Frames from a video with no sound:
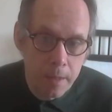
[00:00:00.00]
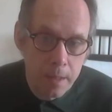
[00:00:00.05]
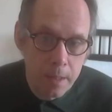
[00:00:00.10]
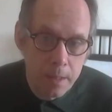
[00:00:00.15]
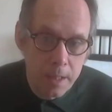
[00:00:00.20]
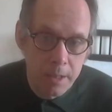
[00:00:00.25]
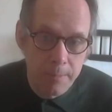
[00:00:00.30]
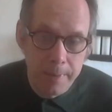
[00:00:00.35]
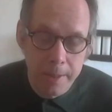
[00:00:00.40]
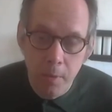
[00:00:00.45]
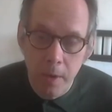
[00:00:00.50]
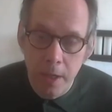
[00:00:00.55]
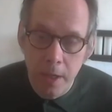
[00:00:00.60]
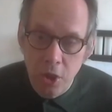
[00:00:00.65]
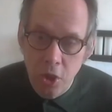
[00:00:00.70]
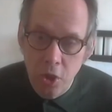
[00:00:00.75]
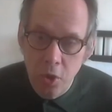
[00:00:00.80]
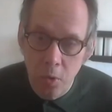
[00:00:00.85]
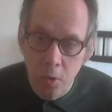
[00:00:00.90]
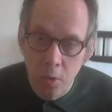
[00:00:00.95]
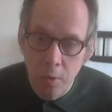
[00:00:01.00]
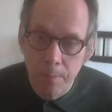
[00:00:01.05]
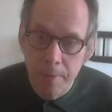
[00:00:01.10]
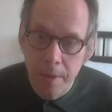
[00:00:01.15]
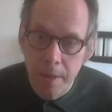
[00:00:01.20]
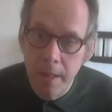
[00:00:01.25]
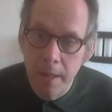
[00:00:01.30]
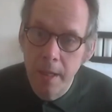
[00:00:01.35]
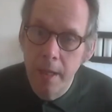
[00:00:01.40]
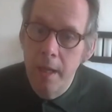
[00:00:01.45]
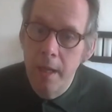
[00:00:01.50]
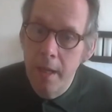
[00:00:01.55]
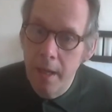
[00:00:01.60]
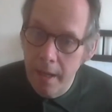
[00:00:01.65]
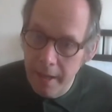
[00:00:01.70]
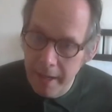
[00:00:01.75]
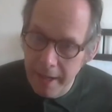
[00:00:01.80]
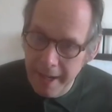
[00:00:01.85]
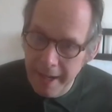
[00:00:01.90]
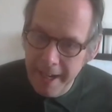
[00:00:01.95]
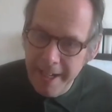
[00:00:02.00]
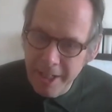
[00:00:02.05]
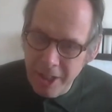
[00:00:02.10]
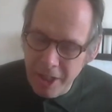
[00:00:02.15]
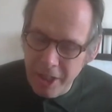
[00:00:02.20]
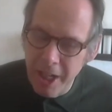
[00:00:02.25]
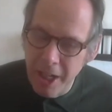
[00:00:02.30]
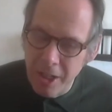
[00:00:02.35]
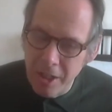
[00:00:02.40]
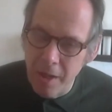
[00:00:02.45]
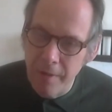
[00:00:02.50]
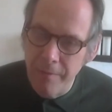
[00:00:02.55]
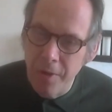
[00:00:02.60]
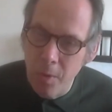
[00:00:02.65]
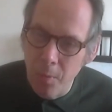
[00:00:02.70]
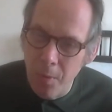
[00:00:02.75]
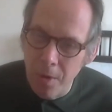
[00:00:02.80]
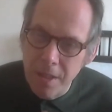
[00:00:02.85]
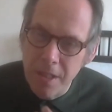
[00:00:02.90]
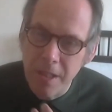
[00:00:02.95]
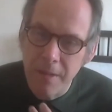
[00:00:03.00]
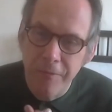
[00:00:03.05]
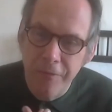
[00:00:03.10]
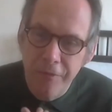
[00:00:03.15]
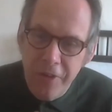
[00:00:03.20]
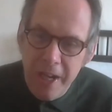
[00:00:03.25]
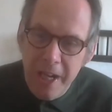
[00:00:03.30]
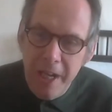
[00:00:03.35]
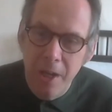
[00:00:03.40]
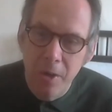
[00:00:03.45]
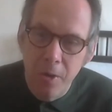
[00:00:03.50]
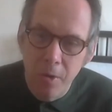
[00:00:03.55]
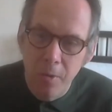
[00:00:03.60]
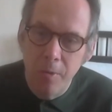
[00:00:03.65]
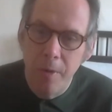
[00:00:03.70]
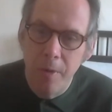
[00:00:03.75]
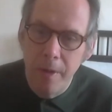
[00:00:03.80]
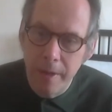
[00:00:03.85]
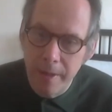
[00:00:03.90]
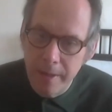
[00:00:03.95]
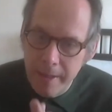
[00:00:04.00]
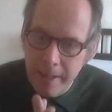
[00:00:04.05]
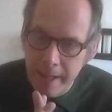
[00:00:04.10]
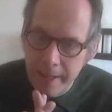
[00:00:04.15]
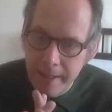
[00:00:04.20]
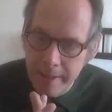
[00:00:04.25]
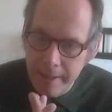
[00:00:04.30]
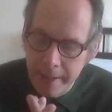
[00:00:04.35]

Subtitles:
It'll be quite short, but so if you want to feel that,